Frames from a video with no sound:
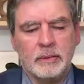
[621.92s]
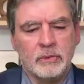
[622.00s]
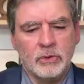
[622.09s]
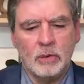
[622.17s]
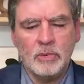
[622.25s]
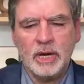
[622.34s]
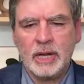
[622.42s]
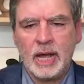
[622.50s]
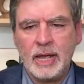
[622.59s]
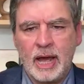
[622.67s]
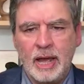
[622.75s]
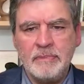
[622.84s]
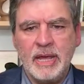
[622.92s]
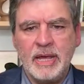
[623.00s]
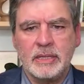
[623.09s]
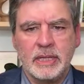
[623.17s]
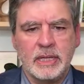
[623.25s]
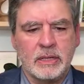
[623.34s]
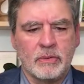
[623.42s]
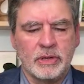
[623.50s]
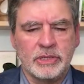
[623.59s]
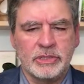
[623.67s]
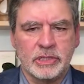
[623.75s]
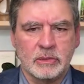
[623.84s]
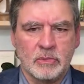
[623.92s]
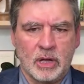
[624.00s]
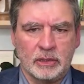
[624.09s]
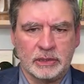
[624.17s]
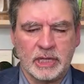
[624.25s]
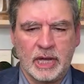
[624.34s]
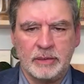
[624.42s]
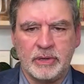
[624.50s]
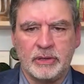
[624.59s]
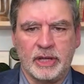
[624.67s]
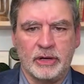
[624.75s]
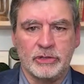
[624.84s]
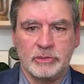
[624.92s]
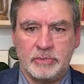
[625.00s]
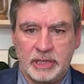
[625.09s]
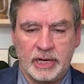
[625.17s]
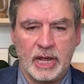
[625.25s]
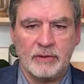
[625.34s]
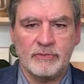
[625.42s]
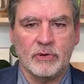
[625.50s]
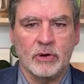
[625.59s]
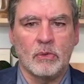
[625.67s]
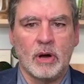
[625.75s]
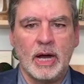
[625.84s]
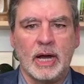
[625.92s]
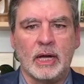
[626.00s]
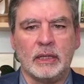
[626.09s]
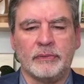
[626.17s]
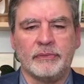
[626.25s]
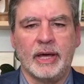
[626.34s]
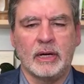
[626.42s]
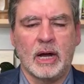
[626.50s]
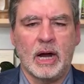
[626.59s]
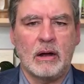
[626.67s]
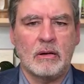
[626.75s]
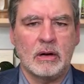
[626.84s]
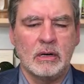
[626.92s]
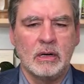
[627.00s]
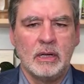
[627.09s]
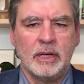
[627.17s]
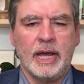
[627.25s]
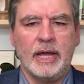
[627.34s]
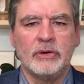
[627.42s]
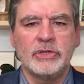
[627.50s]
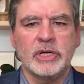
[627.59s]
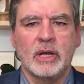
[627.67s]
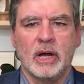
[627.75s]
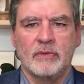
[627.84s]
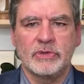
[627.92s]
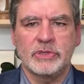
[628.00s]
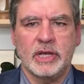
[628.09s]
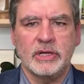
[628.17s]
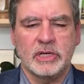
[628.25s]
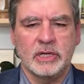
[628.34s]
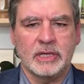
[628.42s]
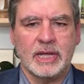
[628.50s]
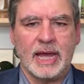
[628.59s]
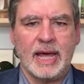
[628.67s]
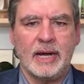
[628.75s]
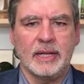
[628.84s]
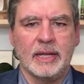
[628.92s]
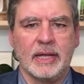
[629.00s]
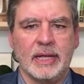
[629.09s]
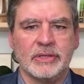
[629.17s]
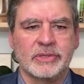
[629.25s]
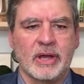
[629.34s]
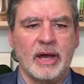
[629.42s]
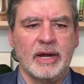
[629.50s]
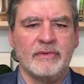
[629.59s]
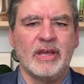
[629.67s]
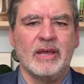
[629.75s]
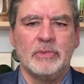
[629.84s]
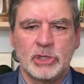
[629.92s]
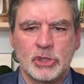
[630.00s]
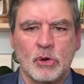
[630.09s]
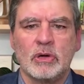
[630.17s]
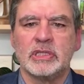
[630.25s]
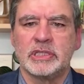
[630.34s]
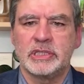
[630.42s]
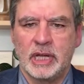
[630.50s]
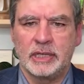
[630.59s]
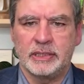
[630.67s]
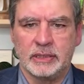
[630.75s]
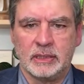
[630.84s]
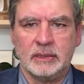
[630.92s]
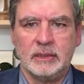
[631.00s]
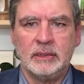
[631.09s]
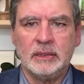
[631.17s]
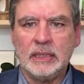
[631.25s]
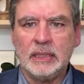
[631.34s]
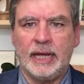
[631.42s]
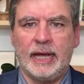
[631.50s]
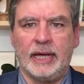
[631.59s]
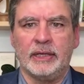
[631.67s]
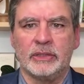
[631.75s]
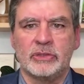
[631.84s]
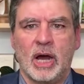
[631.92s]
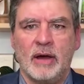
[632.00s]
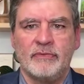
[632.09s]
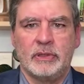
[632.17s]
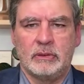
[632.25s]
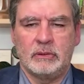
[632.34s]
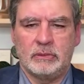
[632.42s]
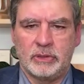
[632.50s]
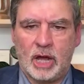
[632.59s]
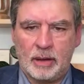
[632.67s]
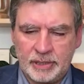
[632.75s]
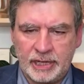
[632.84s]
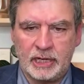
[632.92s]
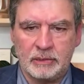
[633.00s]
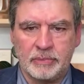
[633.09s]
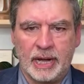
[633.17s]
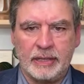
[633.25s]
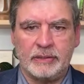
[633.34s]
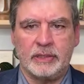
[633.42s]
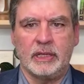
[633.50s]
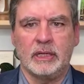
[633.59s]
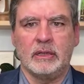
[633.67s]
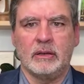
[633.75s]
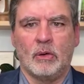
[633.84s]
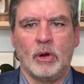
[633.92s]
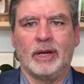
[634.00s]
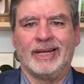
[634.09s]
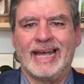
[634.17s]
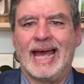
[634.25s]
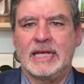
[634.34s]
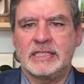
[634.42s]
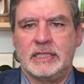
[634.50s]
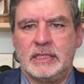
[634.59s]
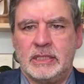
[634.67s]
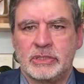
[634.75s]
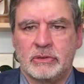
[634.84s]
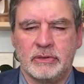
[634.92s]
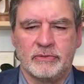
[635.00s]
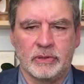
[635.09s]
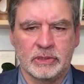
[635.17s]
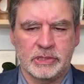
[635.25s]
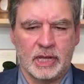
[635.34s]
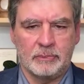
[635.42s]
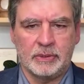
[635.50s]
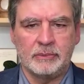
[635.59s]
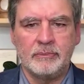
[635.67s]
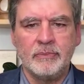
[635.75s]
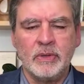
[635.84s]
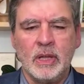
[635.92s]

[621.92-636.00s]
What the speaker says: Normand, I make the criticism all the time here at Energy Meeting and have for a while that our energy conversation in Canada is kind of immature and stunted. And it's often dominated by the oil and gas industry, for example.